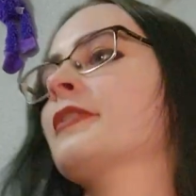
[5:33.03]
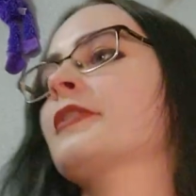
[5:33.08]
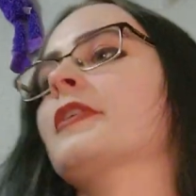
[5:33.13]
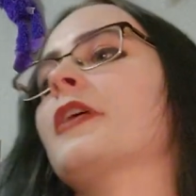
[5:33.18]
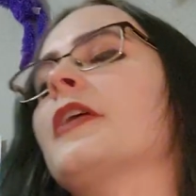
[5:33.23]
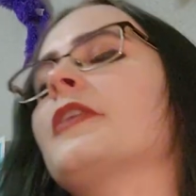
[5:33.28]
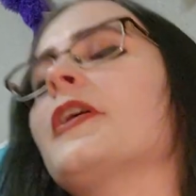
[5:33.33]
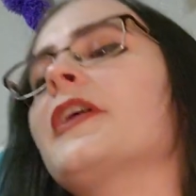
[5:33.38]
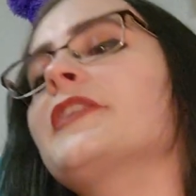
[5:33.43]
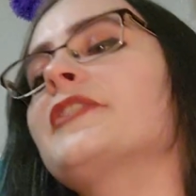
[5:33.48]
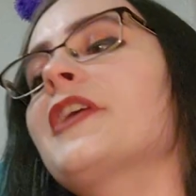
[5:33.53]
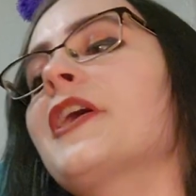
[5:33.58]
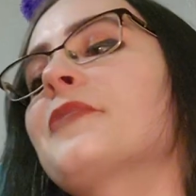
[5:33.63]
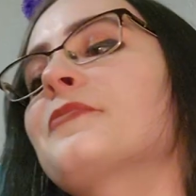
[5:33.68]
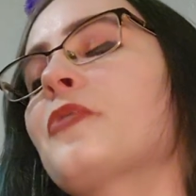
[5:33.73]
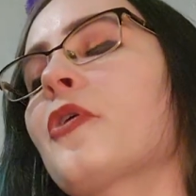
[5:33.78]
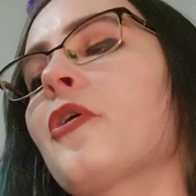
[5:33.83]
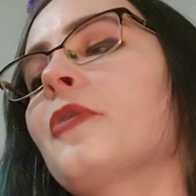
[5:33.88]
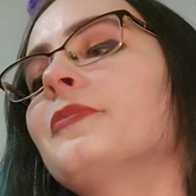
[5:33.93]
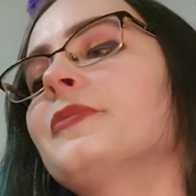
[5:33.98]
I like
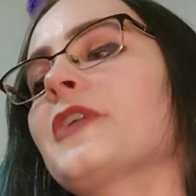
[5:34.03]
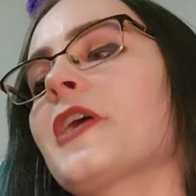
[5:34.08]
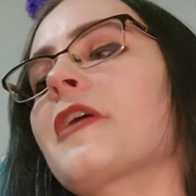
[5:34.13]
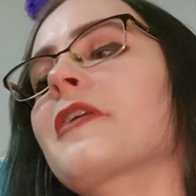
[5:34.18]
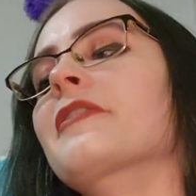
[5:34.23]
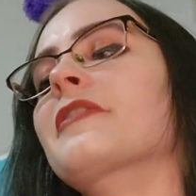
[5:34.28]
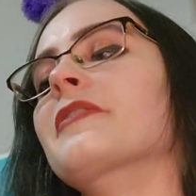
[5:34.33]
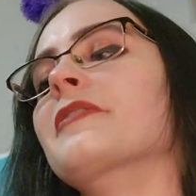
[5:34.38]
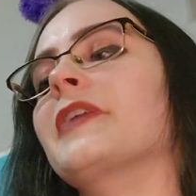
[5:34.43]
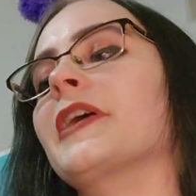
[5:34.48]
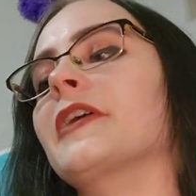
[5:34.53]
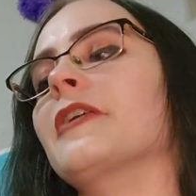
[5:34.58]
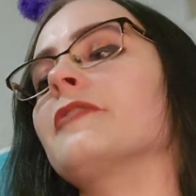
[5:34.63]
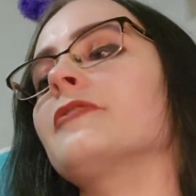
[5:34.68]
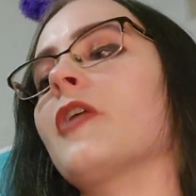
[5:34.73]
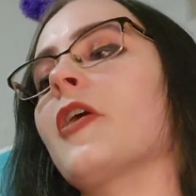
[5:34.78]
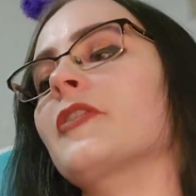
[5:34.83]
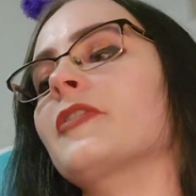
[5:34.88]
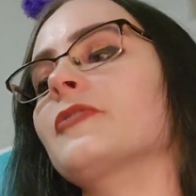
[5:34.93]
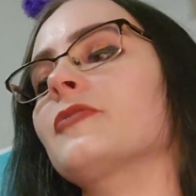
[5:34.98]
Napalm Death, like a
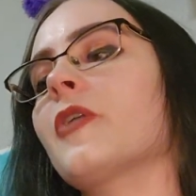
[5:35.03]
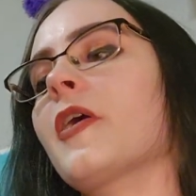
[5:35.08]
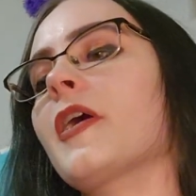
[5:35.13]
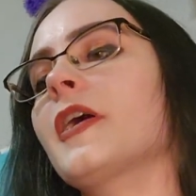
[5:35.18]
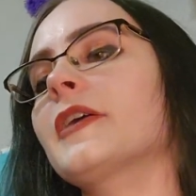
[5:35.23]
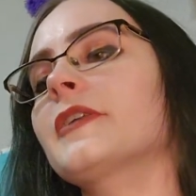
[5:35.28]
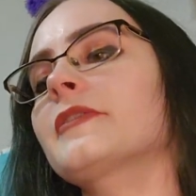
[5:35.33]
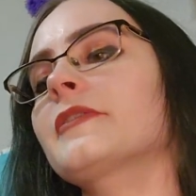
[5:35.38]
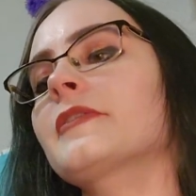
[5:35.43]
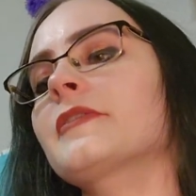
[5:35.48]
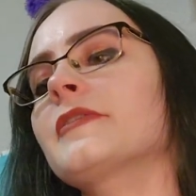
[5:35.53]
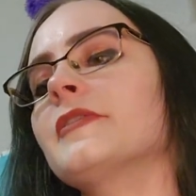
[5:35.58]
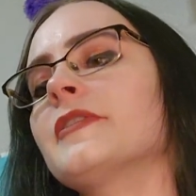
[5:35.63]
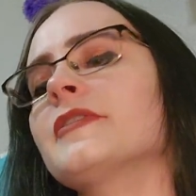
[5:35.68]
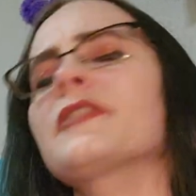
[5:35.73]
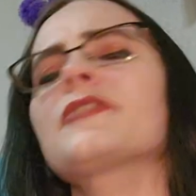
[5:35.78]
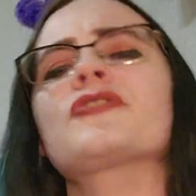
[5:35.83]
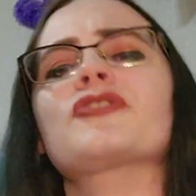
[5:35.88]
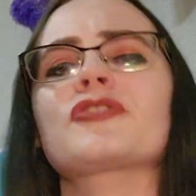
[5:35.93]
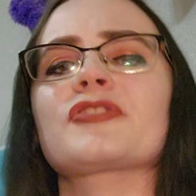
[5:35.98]
lot. And
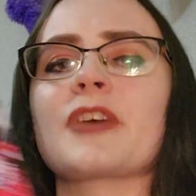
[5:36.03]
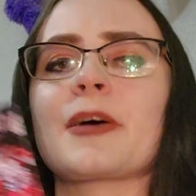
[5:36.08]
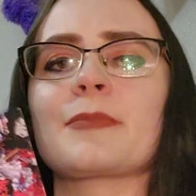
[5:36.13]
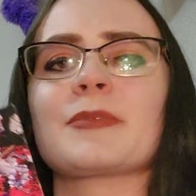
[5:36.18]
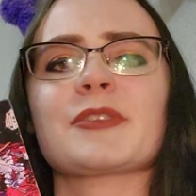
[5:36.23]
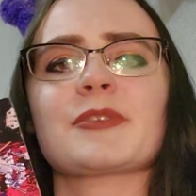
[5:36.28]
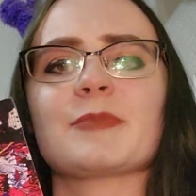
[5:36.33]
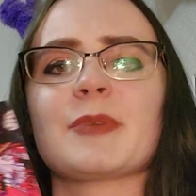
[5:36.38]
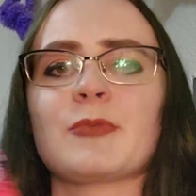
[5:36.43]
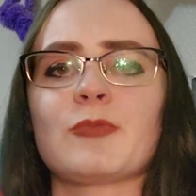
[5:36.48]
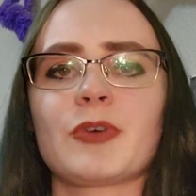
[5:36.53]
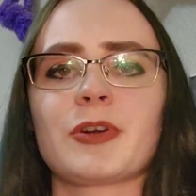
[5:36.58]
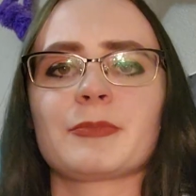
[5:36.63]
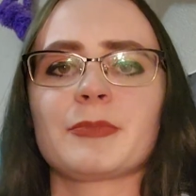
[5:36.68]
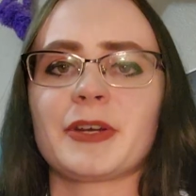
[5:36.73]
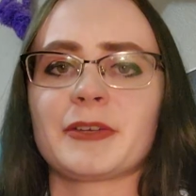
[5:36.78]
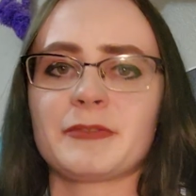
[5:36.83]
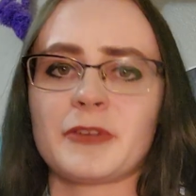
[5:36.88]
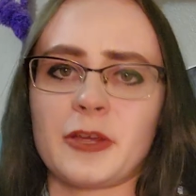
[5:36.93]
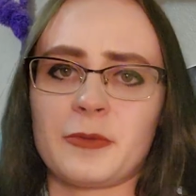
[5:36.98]
this just happens to be one of
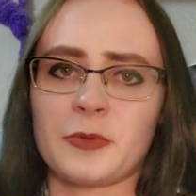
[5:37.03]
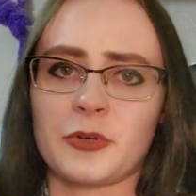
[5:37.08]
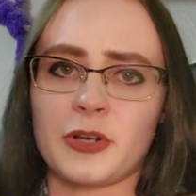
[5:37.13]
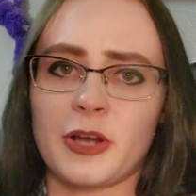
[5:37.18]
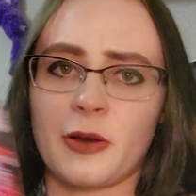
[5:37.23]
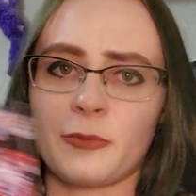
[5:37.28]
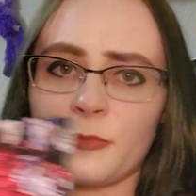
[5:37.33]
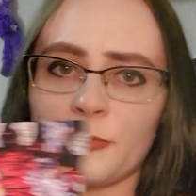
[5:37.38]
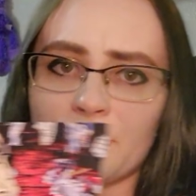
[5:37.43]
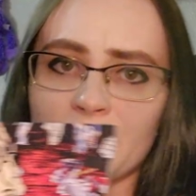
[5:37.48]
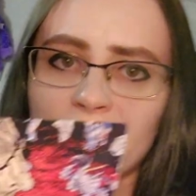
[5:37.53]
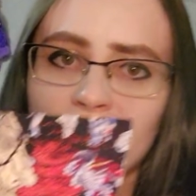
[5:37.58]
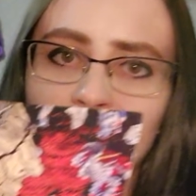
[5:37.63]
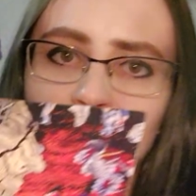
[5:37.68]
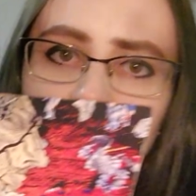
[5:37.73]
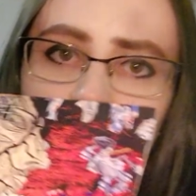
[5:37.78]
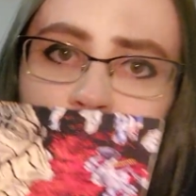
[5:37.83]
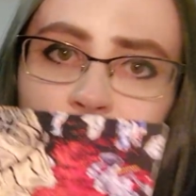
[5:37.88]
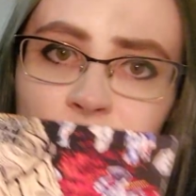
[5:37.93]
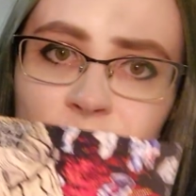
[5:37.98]
my favorite albums by
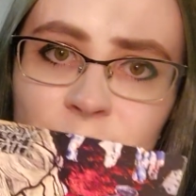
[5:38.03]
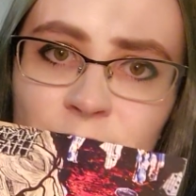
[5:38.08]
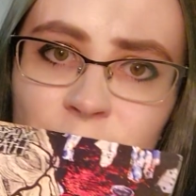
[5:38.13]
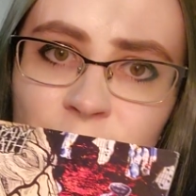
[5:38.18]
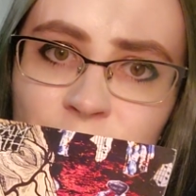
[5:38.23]
them.